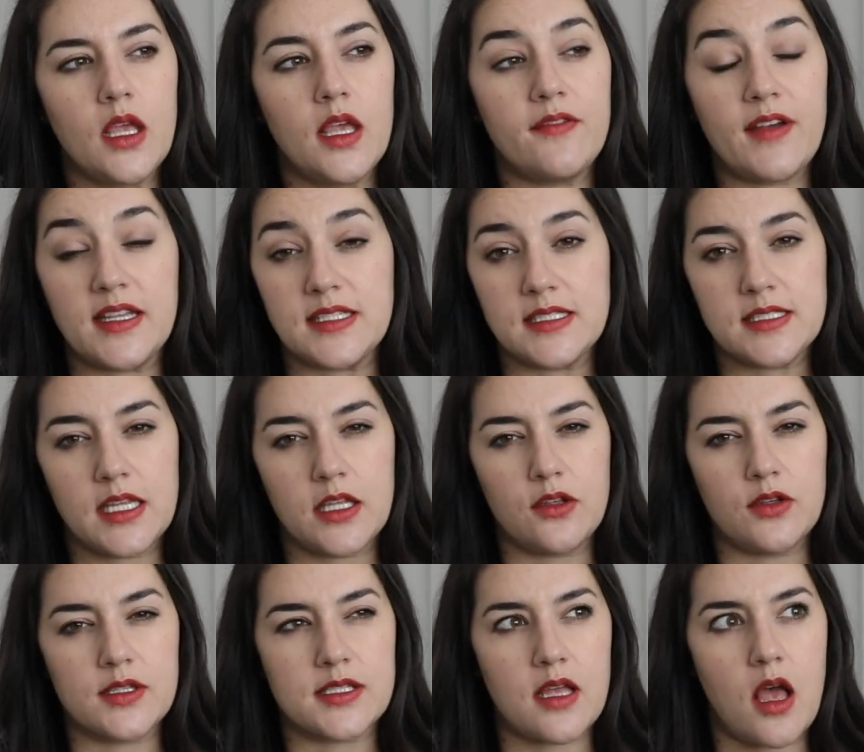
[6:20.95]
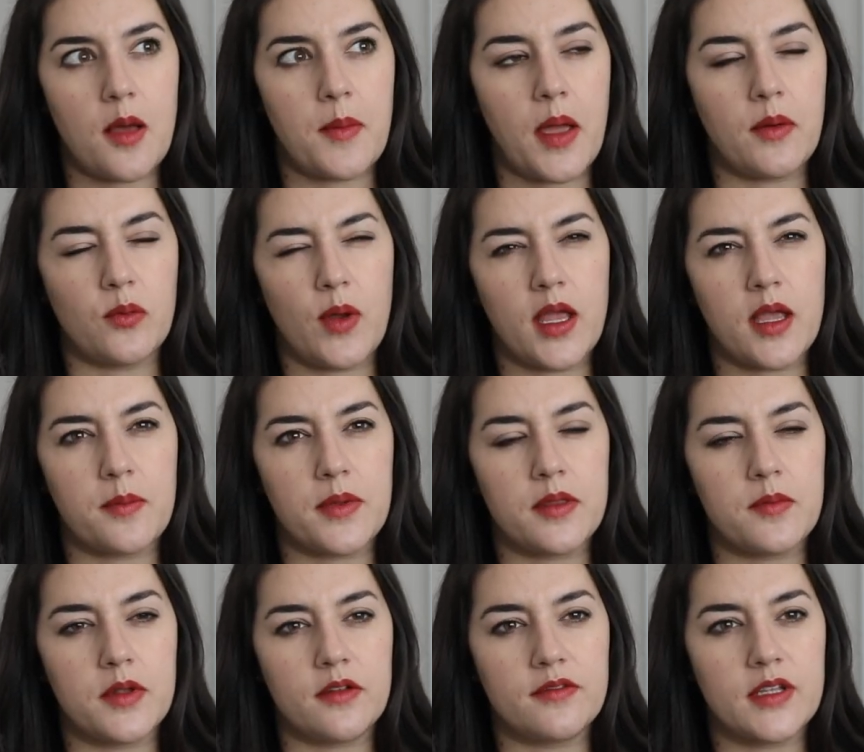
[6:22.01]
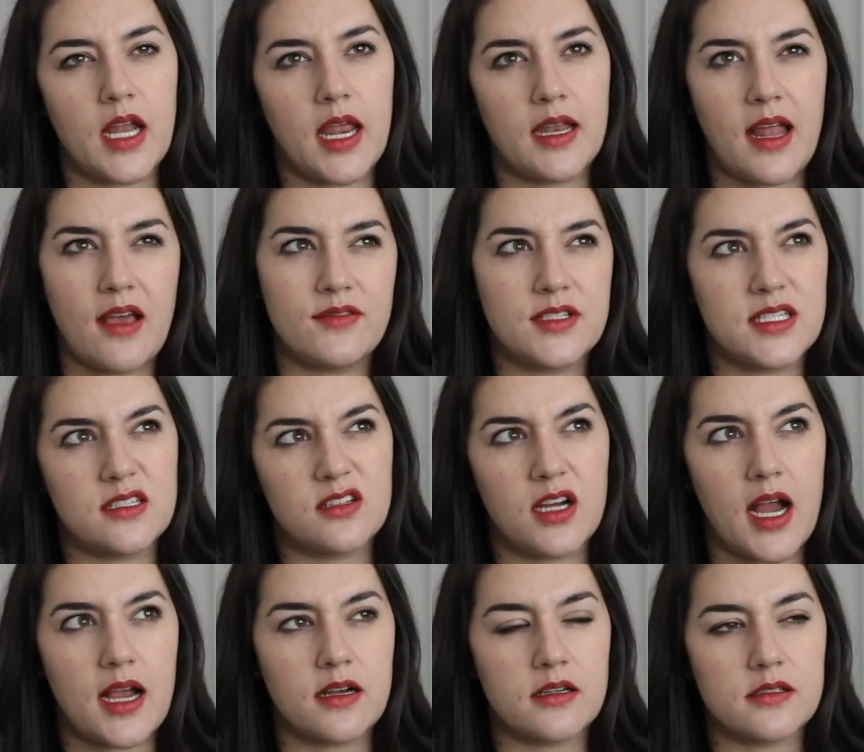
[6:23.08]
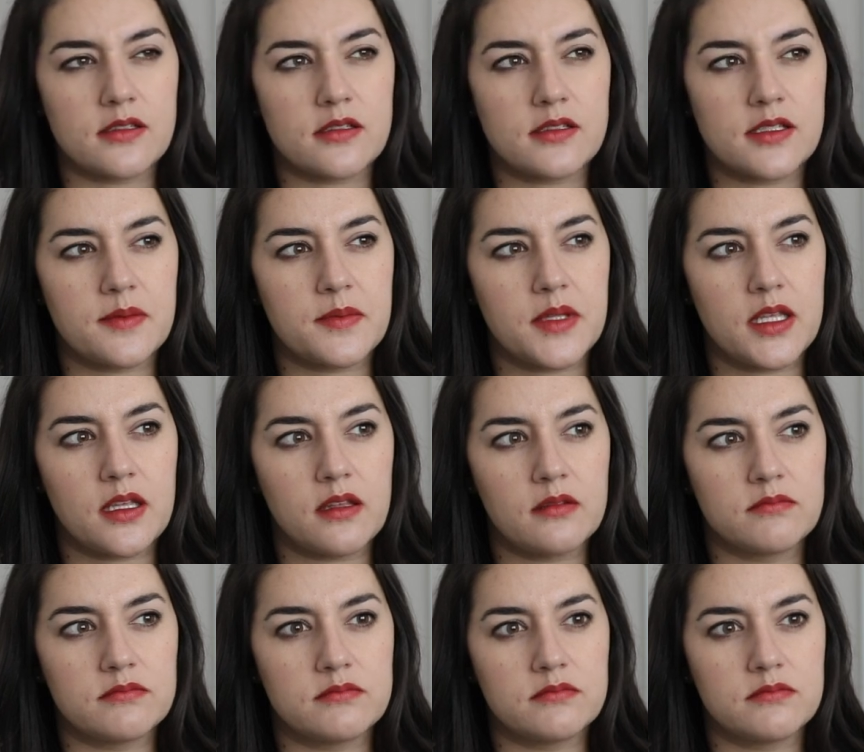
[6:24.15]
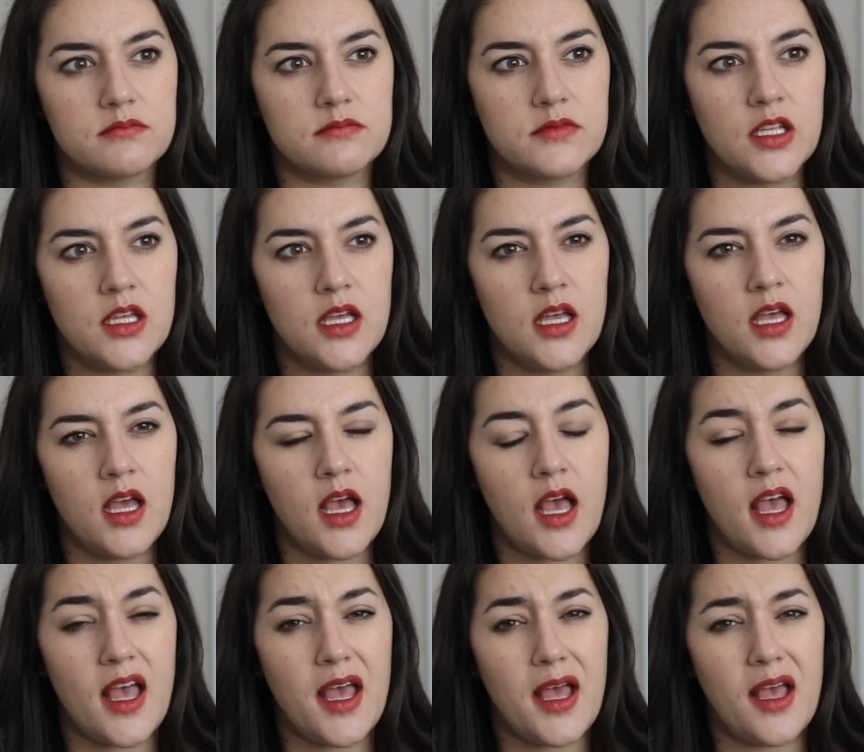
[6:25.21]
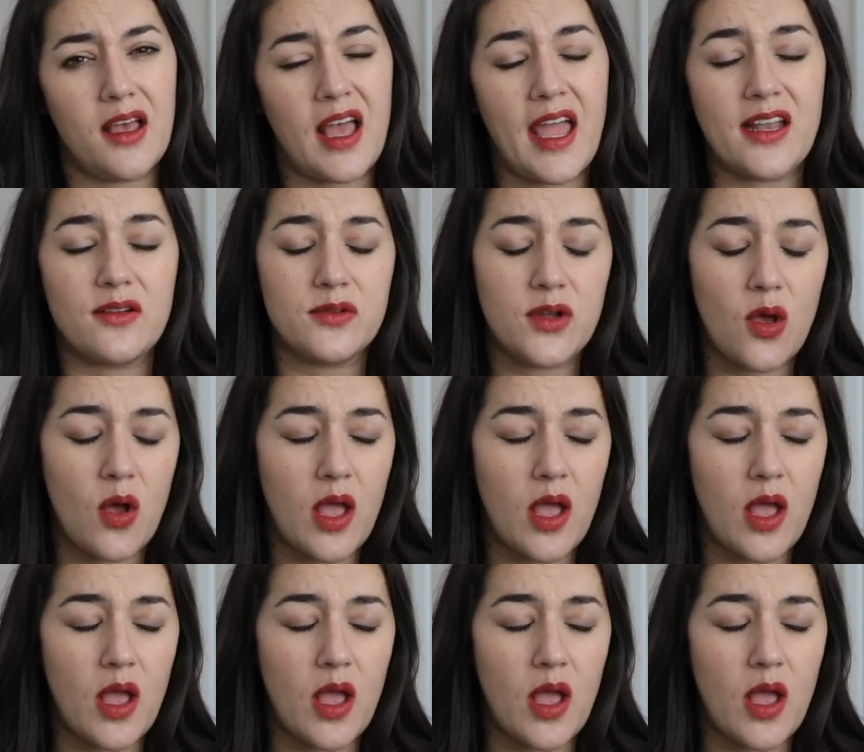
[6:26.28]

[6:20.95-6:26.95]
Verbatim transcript: If I didn't take Unisom, I would wake up in the middle of the night and have to eat crackers or something. I don't know.